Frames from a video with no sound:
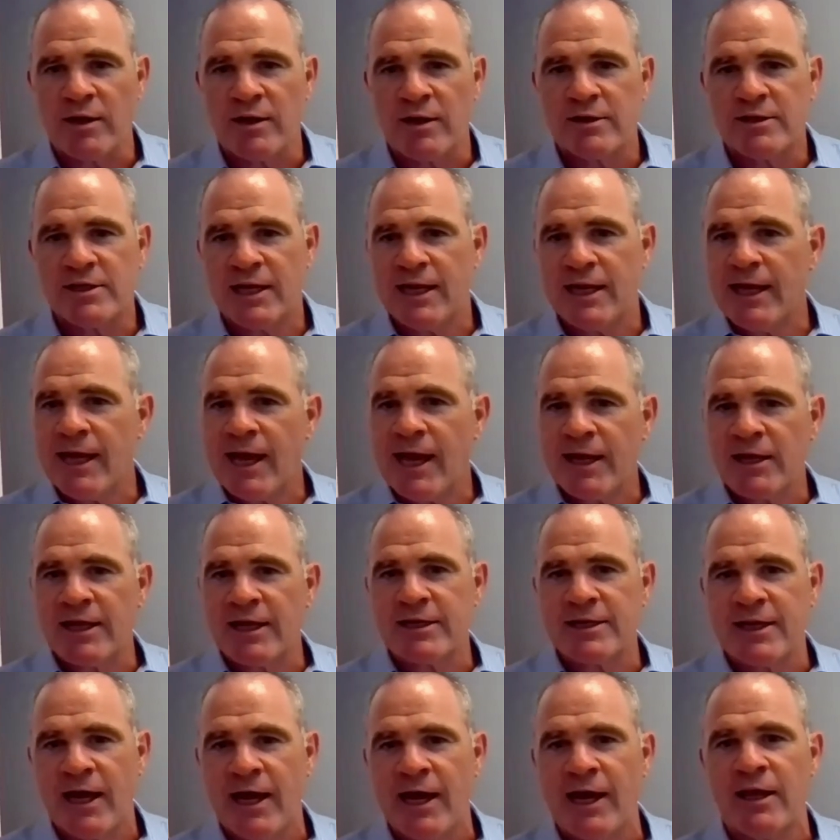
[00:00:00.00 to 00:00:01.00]
Today, I'd like
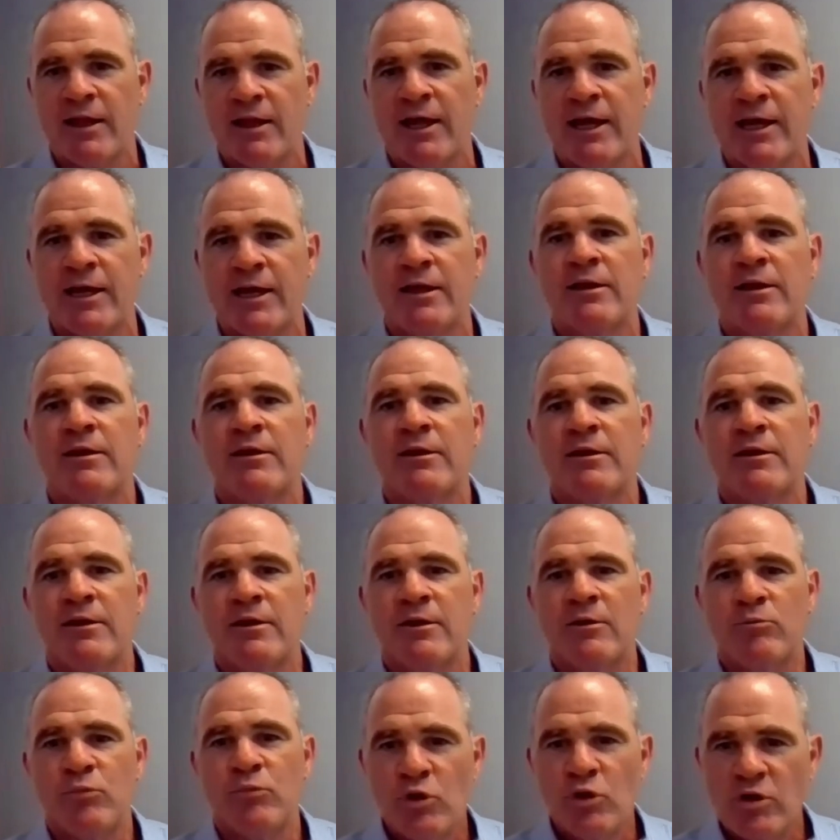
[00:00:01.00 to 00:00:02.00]
to highlight
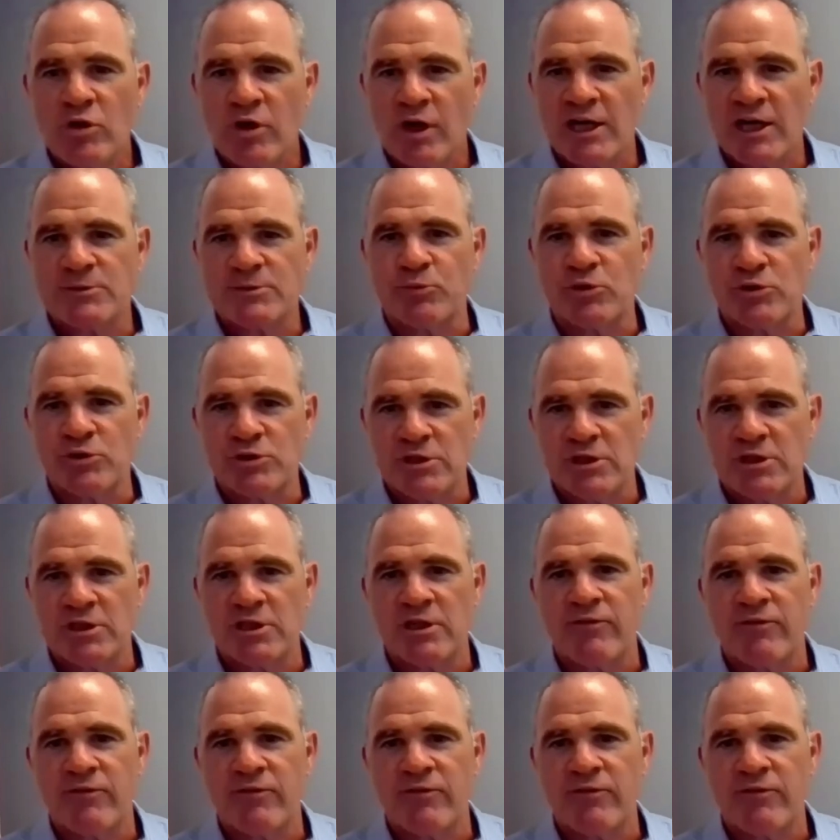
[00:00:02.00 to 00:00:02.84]
Blue Cross Blue Shield of